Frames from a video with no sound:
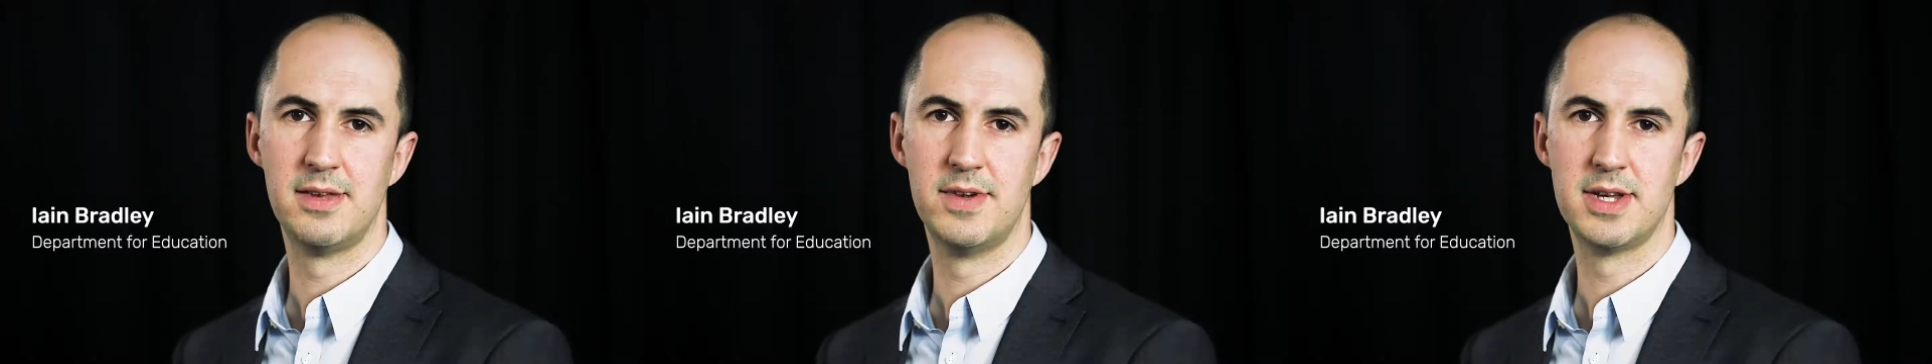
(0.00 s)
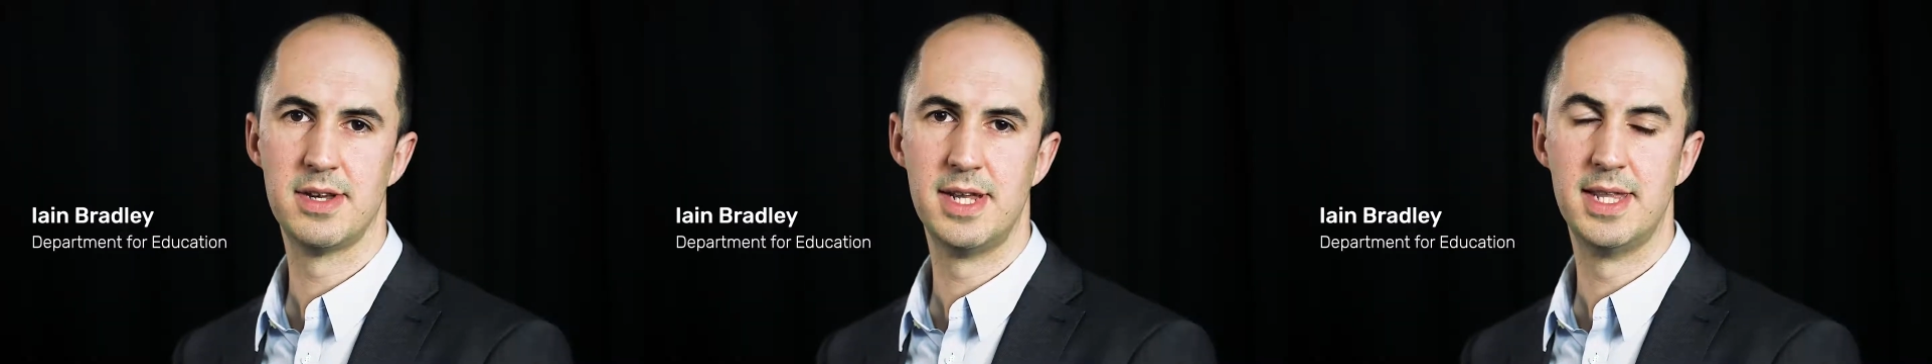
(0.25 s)

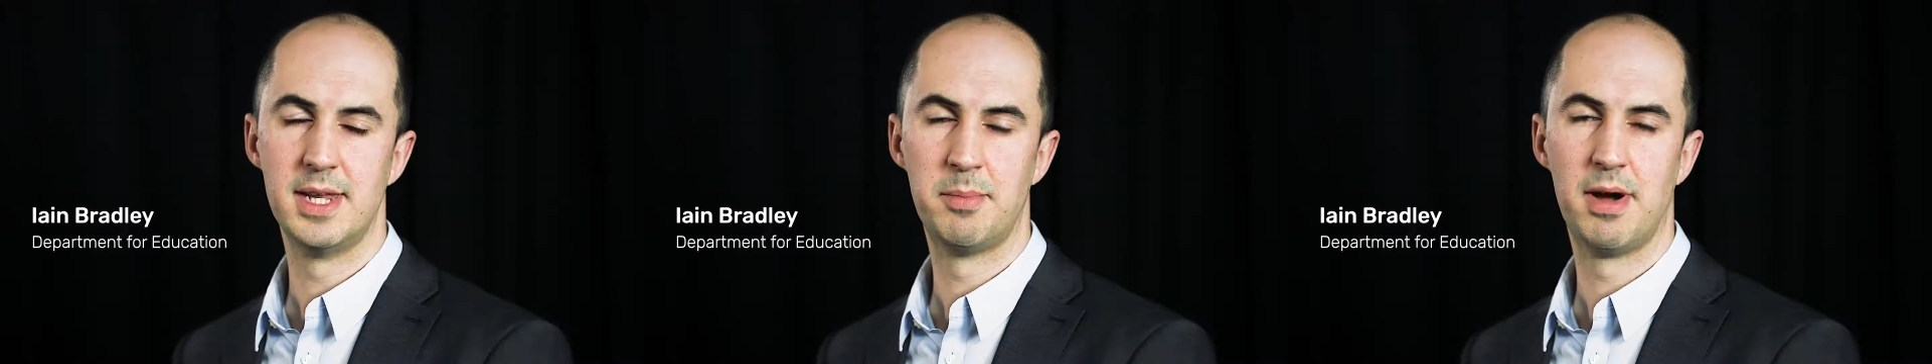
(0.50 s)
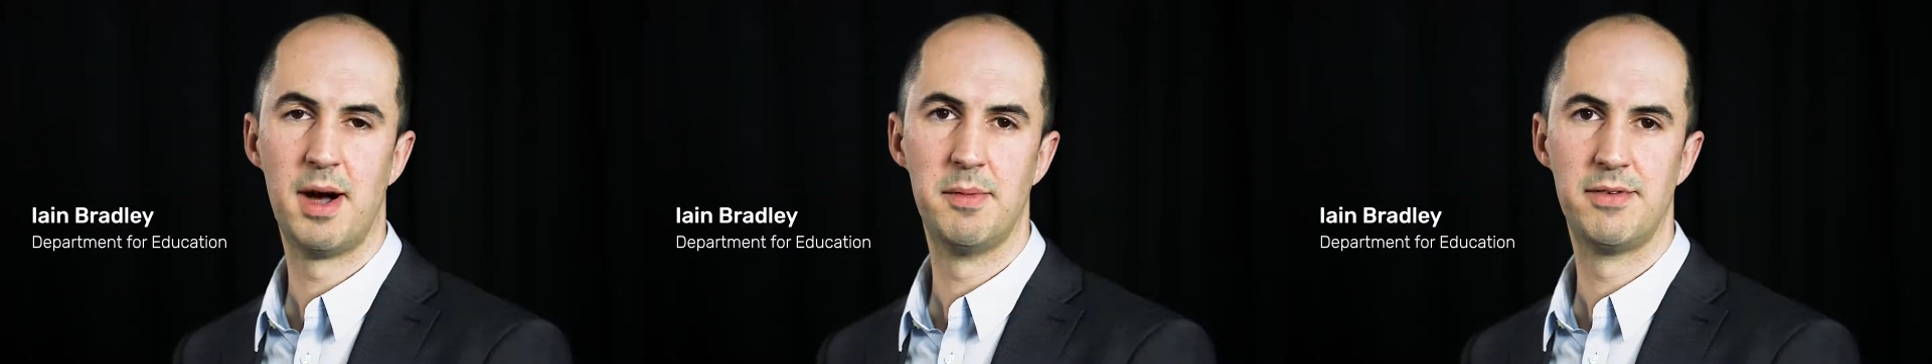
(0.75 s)
Division in the
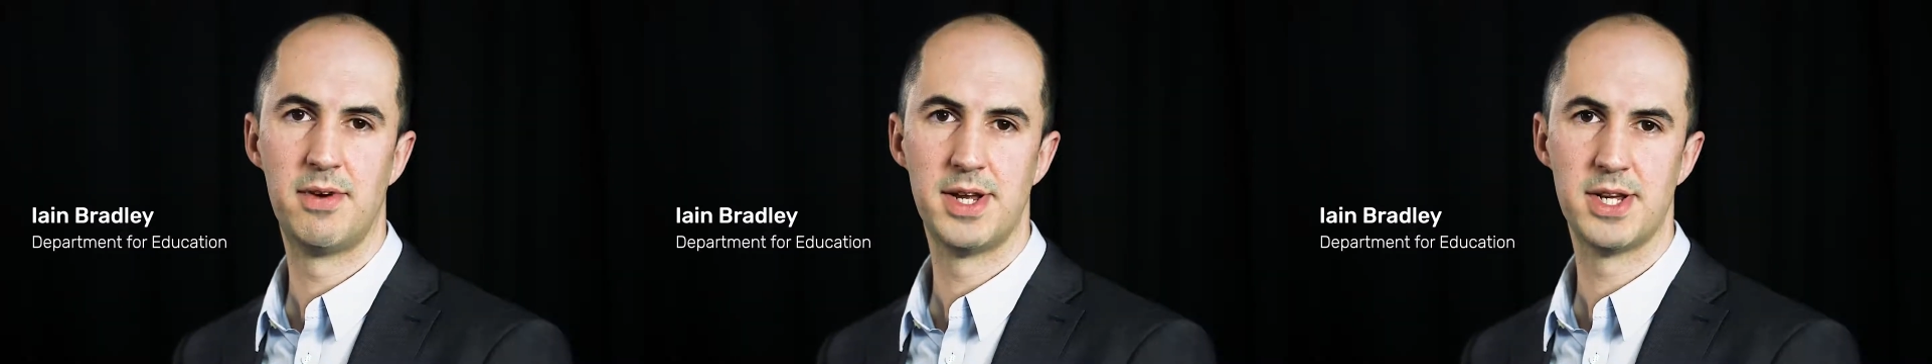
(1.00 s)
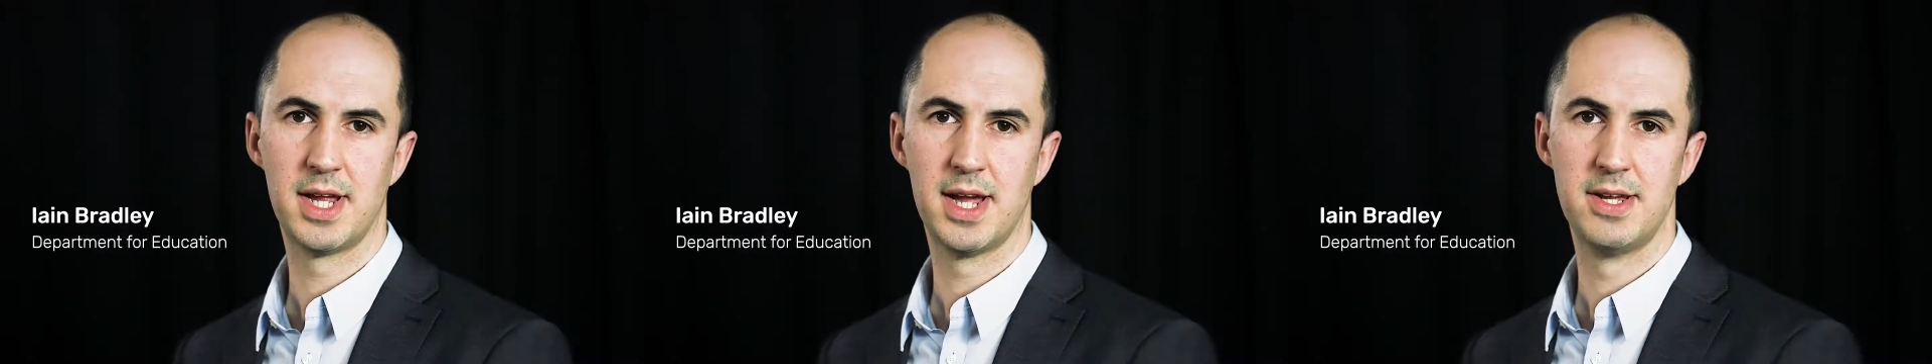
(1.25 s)
Department for
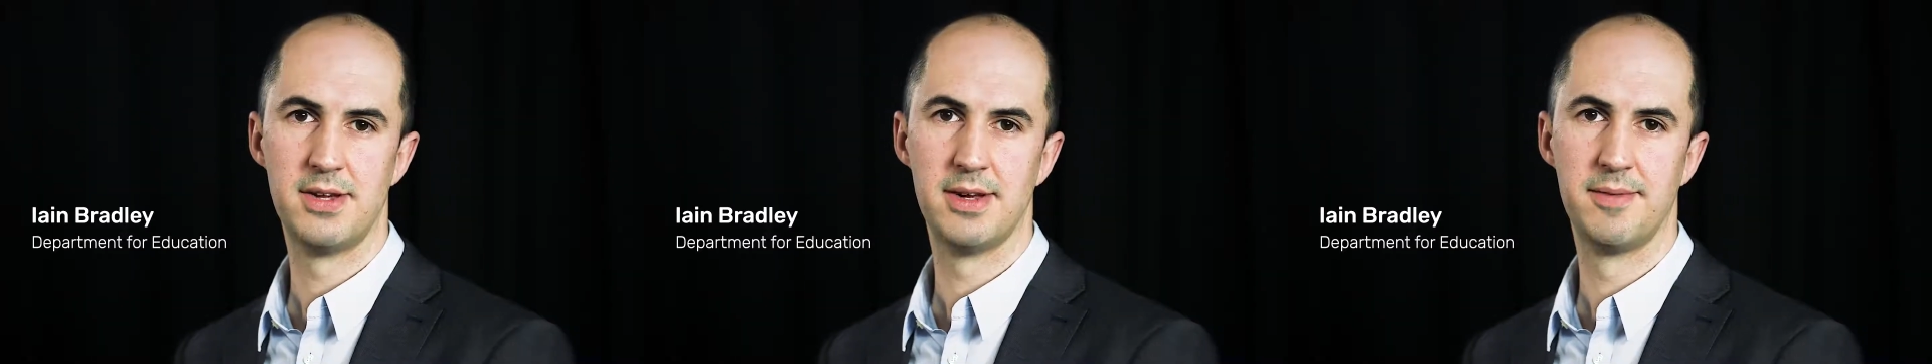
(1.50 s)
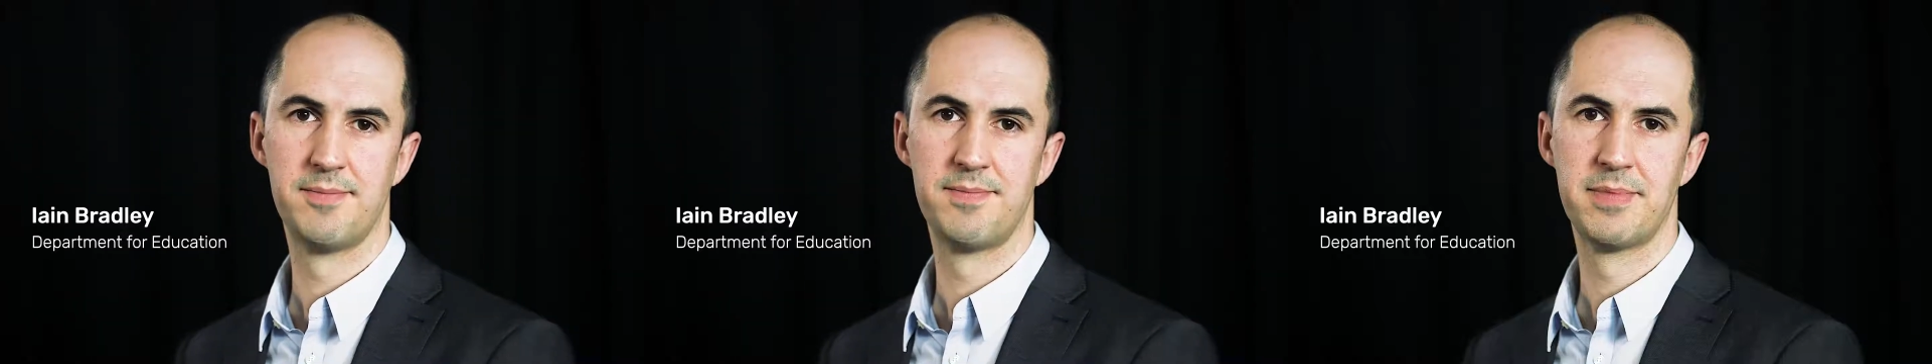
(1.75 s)
Education.